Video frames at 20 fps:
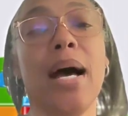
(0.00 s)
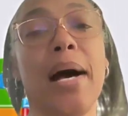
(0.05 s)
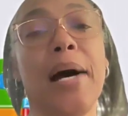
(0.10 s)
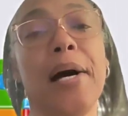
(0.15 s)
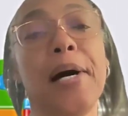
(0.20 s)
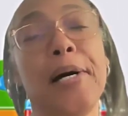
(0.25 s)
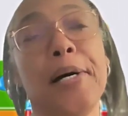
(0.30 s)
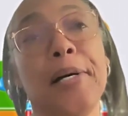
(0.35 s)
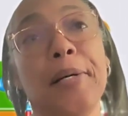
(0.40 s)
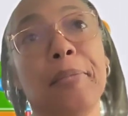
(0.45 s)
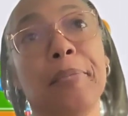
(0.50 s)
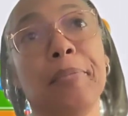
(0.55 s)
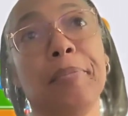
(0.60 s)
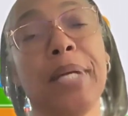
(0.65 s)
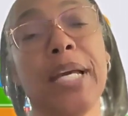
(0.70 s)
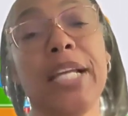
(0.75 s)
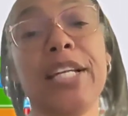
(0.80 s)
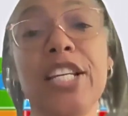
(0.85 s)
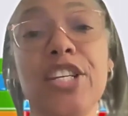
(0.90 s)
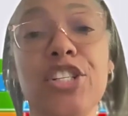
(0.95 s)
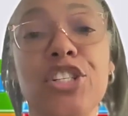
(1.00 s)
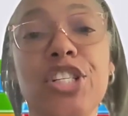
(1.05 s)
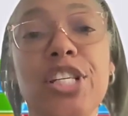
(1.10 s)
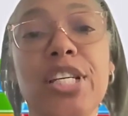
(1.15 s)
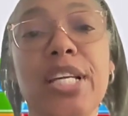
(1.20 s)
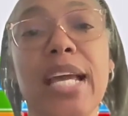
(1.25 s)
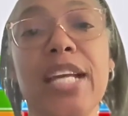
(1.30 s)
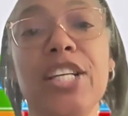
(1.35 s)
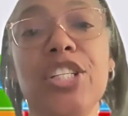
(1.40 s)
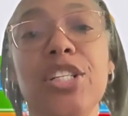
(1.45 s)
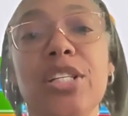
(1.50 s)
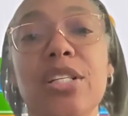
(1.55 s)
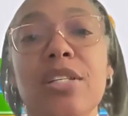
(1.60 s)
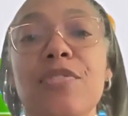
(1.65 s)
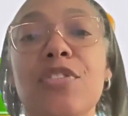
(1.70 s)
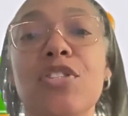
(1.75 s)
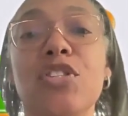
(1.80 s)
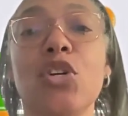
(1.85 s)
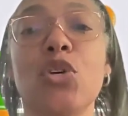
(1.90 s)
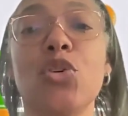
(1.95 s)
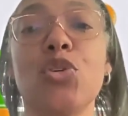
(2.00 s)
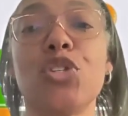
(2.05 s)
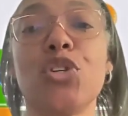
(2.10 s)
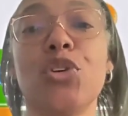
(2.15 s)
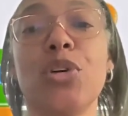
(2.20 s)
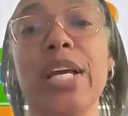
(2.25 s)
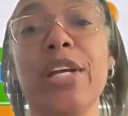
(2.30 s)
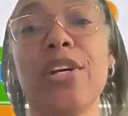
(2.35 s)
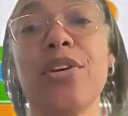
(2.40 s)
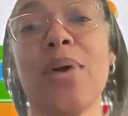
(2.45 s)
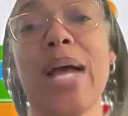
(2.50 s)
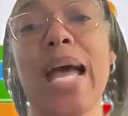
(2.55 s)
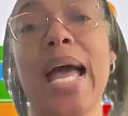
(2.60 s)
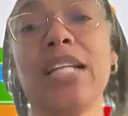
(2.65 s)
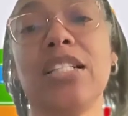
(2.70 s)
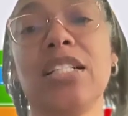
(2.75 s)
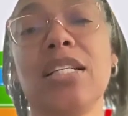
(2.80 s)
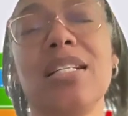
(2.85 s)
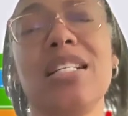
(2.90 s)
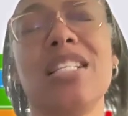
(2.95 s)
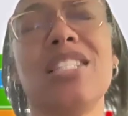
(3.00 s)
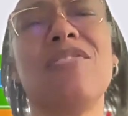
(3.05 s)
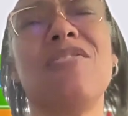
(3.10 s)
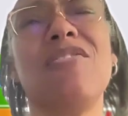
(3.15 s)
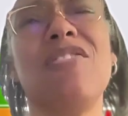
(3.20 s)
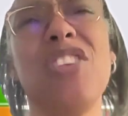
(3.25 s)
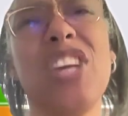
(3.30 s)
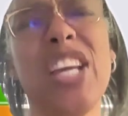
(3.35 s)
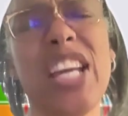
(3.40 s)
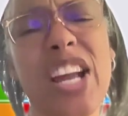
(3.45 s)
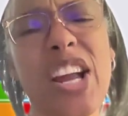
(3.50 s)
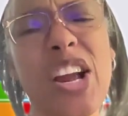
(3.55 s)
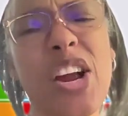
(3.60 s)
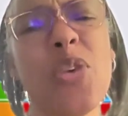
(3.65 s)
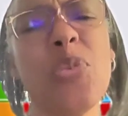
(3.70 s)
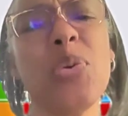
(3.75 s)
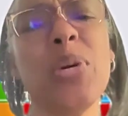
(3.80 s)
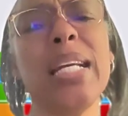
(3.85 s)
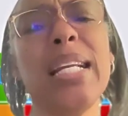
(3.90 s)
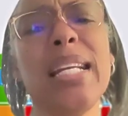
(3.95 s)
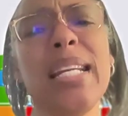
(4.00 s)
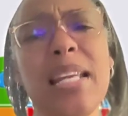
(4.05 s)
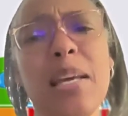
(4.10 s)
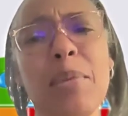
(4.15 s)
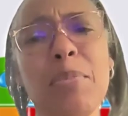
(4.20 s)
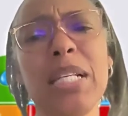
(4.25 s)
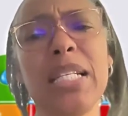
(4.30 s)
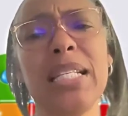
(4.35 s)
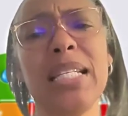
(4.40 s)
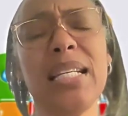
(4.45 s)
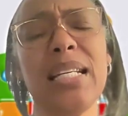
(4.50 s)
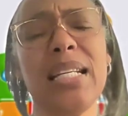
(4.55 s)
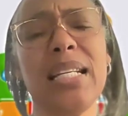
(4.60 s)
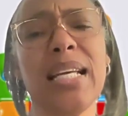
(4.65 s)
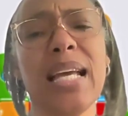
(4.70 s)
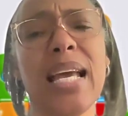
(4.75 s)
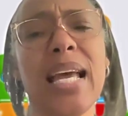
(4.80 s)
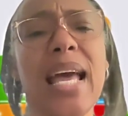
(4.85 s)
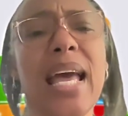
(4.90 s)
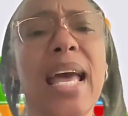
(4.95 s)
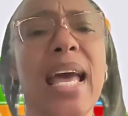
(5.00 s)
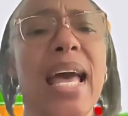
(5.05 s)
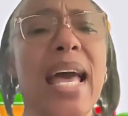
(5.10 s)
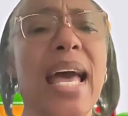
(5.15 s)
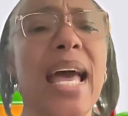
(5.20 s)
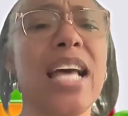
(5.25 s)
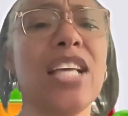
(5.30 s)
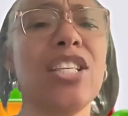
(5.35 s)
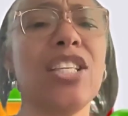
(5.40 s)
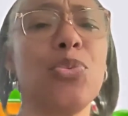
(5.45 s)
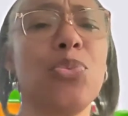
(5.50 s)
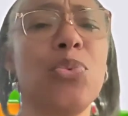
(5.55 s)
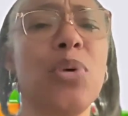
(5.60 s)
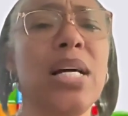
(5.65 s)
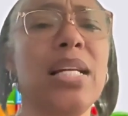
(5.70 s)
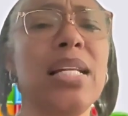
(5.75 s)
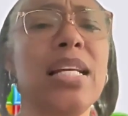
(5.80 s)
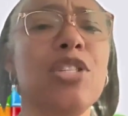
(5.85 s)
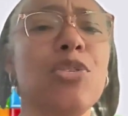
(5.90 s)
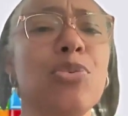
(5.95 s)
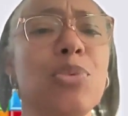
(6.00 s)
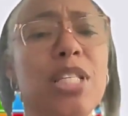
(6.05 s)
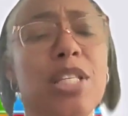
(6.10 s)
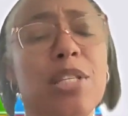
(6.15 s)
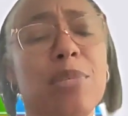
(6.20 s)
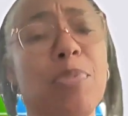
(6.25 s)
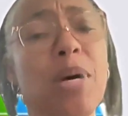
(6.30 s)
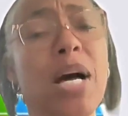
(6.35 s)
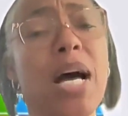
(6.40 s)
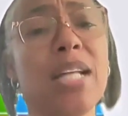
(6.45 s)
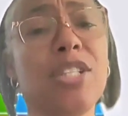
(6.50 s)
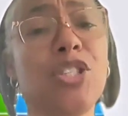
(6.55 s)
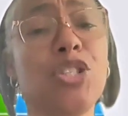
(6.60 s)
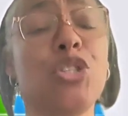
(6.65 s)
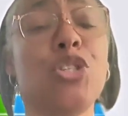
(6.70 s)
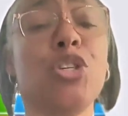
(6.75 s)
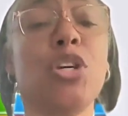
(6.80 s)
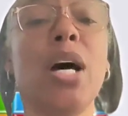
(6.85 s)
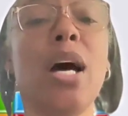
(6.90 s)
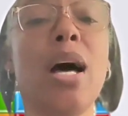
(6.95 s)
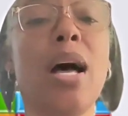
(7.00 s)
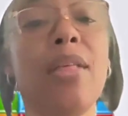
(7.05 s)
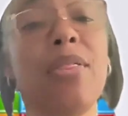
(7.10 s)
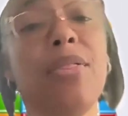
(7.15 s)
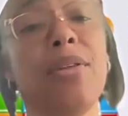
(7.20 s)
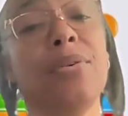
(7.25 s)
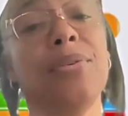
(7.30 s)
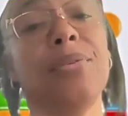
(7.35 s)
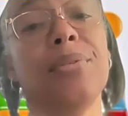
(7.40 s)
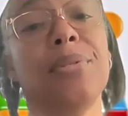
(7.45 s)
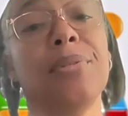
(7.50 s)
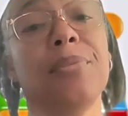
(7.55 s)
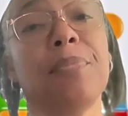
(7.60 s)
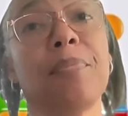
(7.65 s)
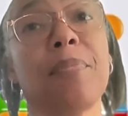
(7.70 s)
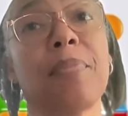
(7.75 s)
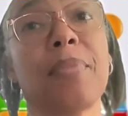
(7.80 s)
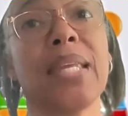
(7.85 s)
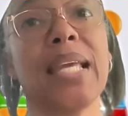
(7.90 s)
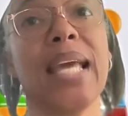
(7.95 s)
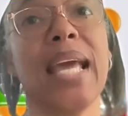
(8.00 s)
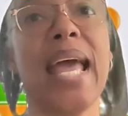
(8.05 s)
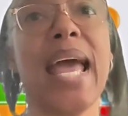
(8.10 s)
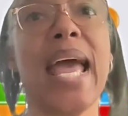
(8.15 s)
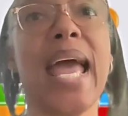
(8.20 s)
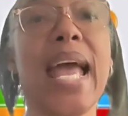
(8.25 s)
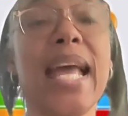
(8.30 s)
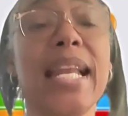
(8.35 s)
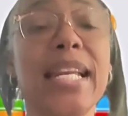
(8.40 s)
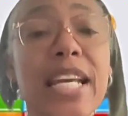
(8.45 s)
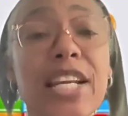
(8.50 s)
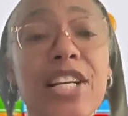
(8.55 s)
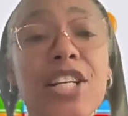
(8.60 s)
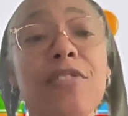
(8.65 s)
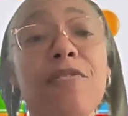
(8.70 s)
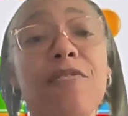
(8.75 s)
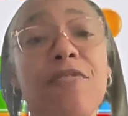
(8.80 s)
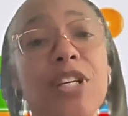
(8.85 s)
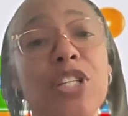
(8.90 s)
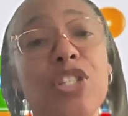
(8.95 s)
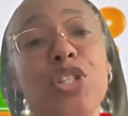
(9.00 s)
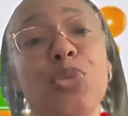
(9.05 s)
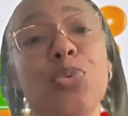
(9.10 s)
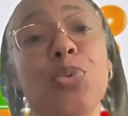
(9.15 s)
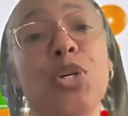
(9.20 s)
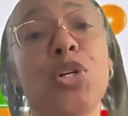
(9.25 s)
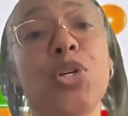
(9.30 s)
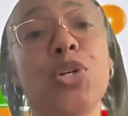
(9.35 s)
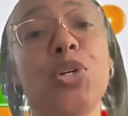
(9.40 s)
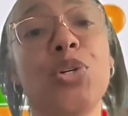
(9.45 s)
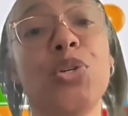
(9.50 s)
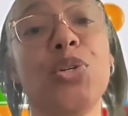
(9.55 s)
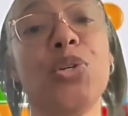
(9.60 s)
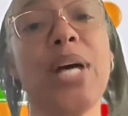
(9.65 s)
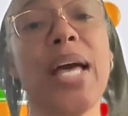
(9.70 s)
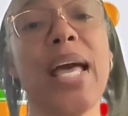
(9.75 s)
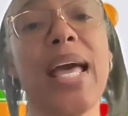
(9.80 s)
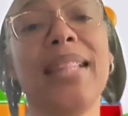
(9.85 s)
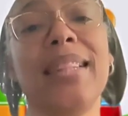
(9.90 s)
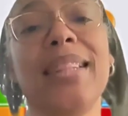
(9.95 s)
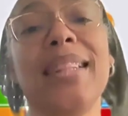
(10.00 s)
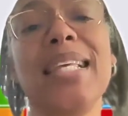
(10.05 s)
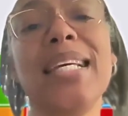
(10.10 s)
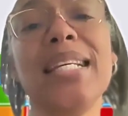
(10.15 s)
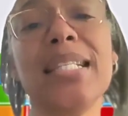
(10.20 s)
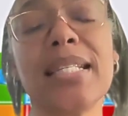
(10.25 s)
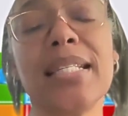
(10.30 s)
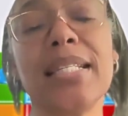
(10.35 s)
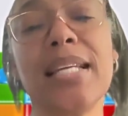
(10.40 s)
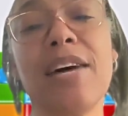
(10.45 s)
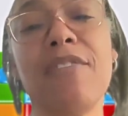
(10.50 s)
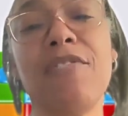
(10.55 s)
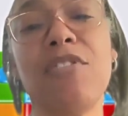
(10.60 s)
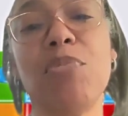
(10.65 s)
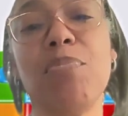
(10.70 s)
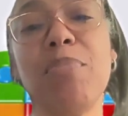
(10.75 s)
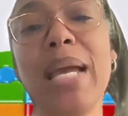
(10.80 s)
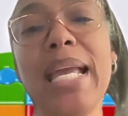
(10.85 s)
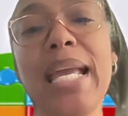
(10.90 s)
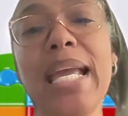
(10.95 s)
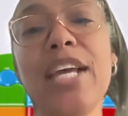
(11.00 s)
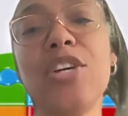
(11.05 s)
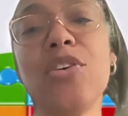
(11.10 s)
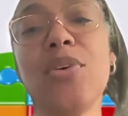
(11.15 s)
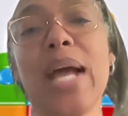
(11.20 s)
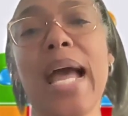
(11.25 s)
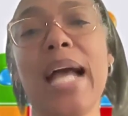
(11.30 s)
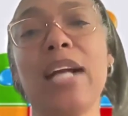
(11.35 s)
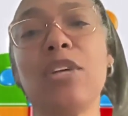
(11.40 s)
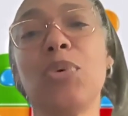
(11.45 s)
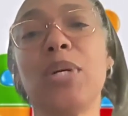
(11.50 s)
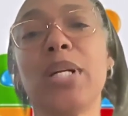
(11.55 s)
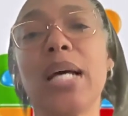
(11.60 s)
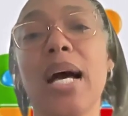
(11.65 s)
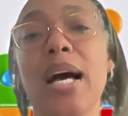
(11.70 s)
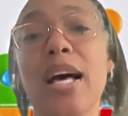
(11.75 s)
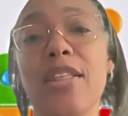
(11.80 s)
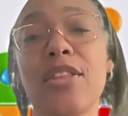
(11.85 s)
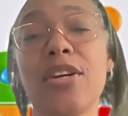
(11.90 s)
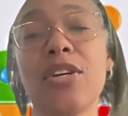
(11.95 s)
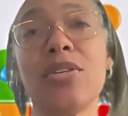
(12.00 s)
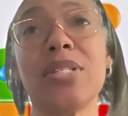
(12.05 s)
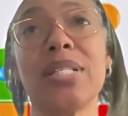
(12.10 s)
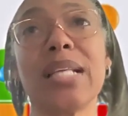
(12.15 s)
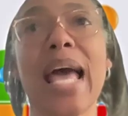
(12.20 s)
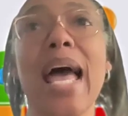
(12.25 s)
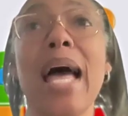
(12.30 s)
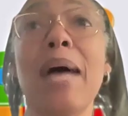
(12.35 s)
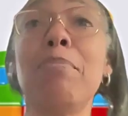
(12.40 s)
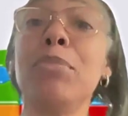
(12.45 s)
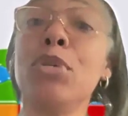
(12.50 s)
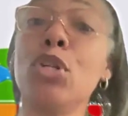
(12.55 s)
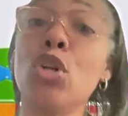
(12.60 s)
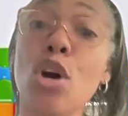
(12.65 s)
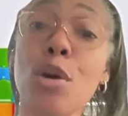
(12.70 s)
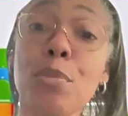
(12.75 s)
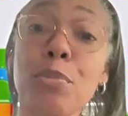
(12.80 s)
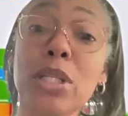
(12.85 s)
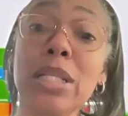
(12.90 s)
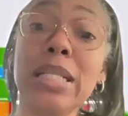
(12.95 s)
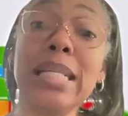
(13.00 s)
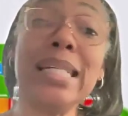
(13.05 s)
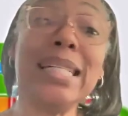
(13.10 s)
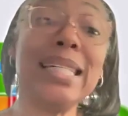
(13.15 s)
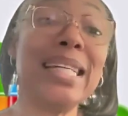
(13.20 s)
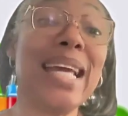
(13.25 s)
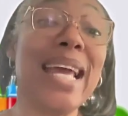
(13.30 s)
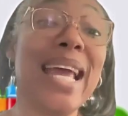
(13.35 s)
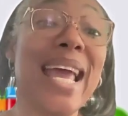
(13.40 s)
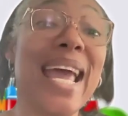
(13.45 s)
Initiation of social interaction is very limited, as well as response to others. An individual at this level may interact with others abnormally